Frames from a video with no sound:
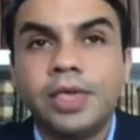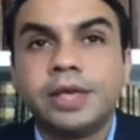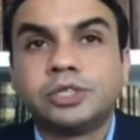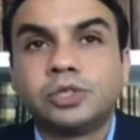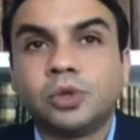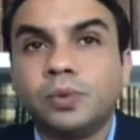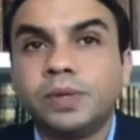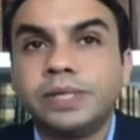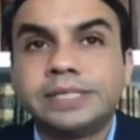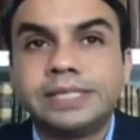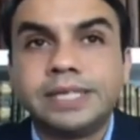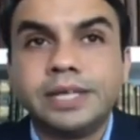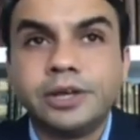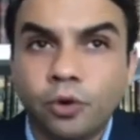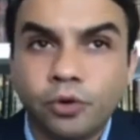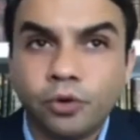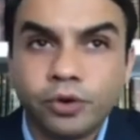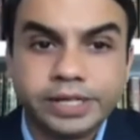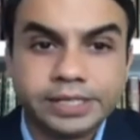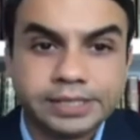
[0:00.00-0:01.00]
So we see
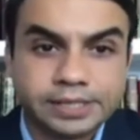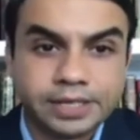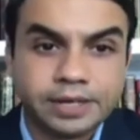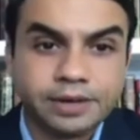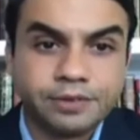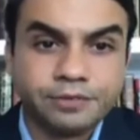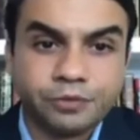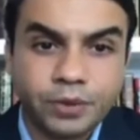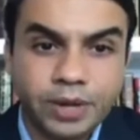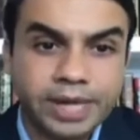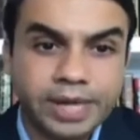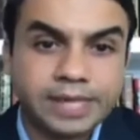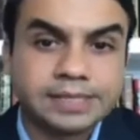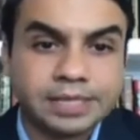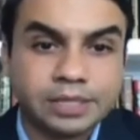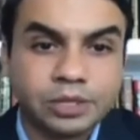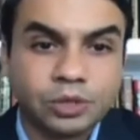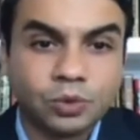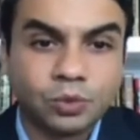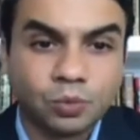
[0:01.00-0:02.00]
no reason, if we
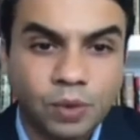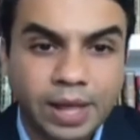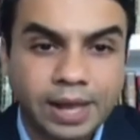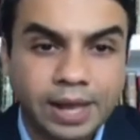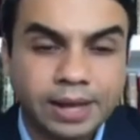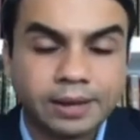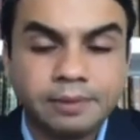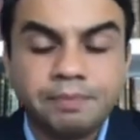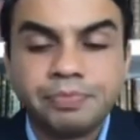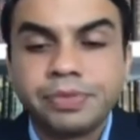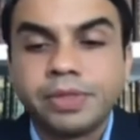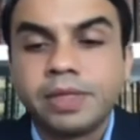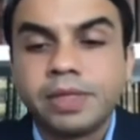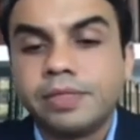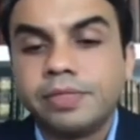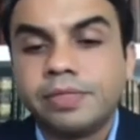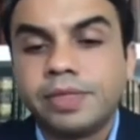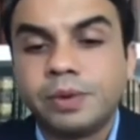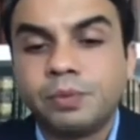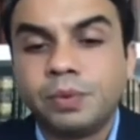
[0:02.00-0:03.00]
execute well,
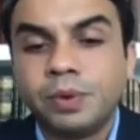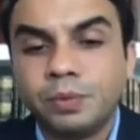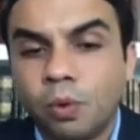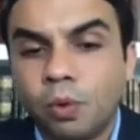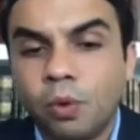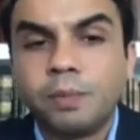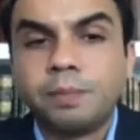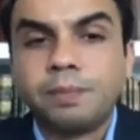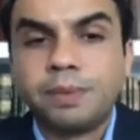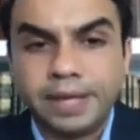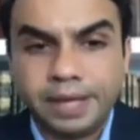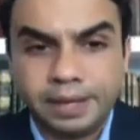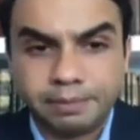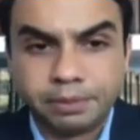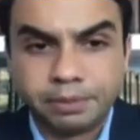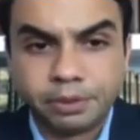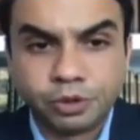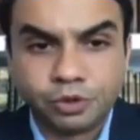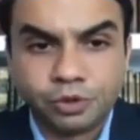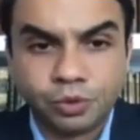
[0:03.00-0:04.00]
that we won't be
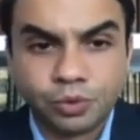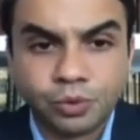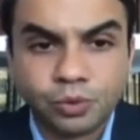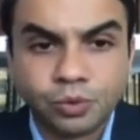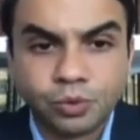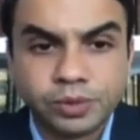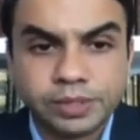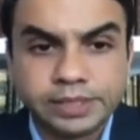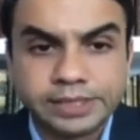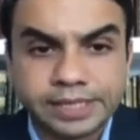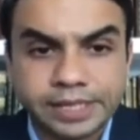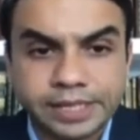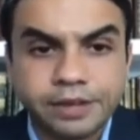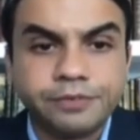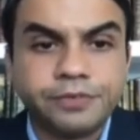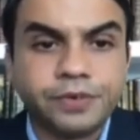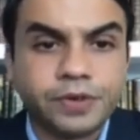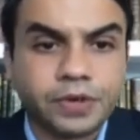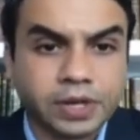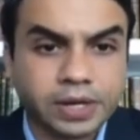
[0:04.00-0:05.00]
able to
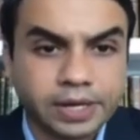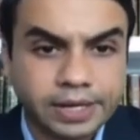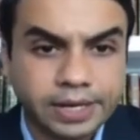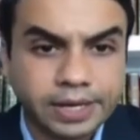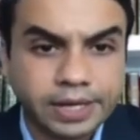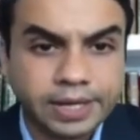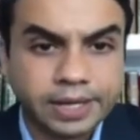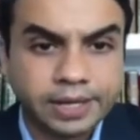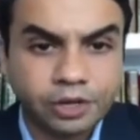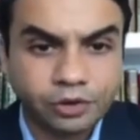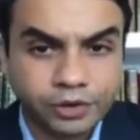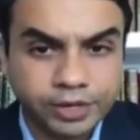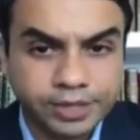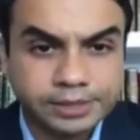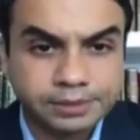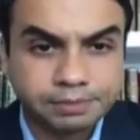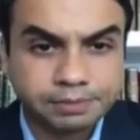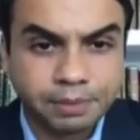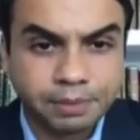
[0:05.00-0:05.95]
significantly increase